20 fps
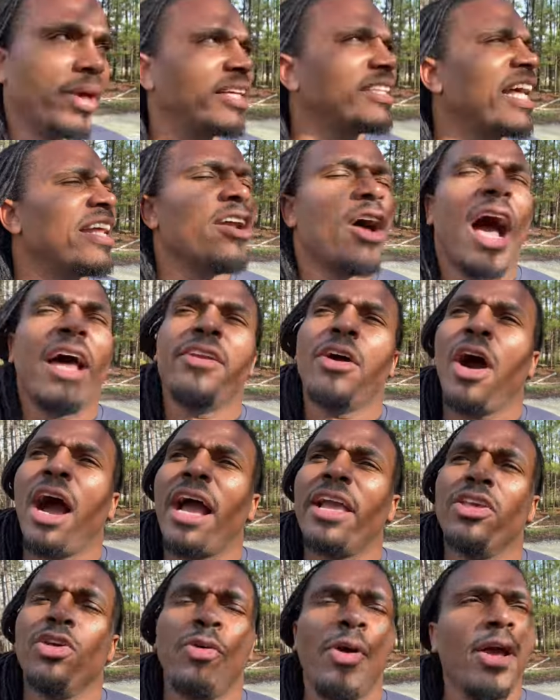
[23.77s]
Cause I know I know
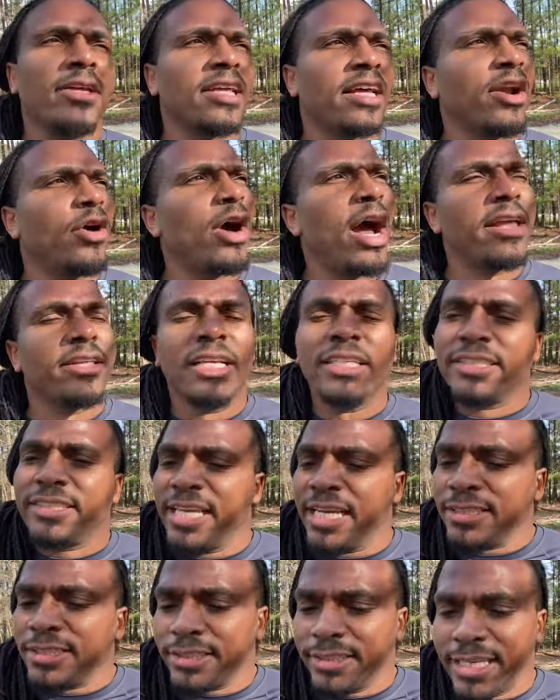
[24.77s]
how you is. I know how. Just,
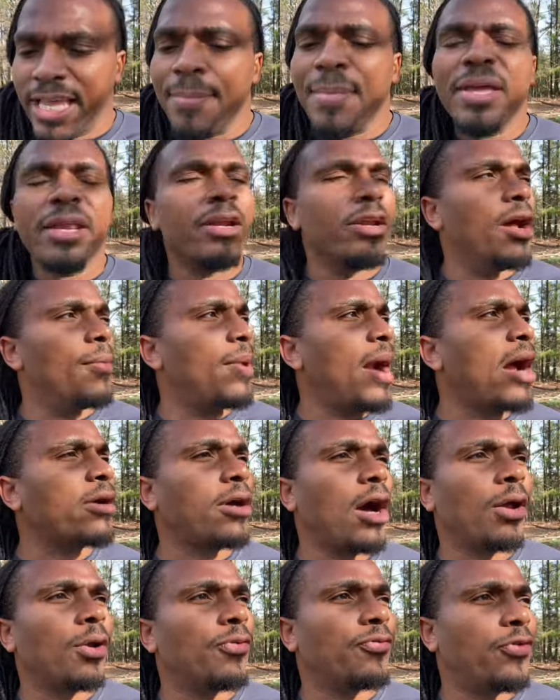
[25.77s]
just give me the number. I'll
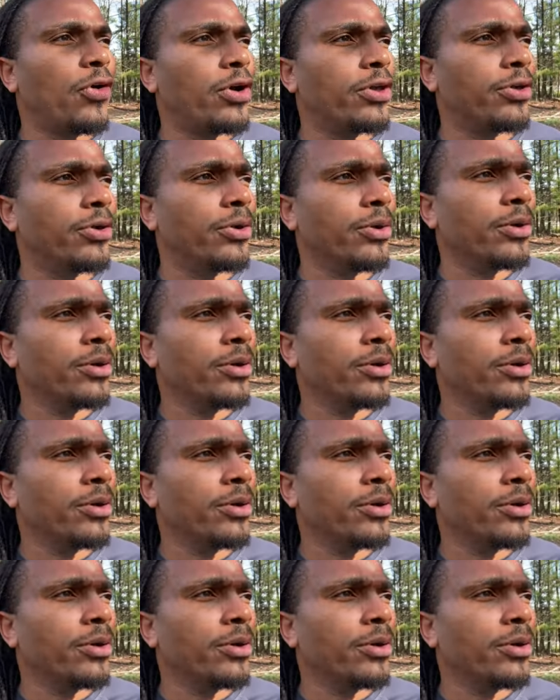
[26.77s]
call them for you.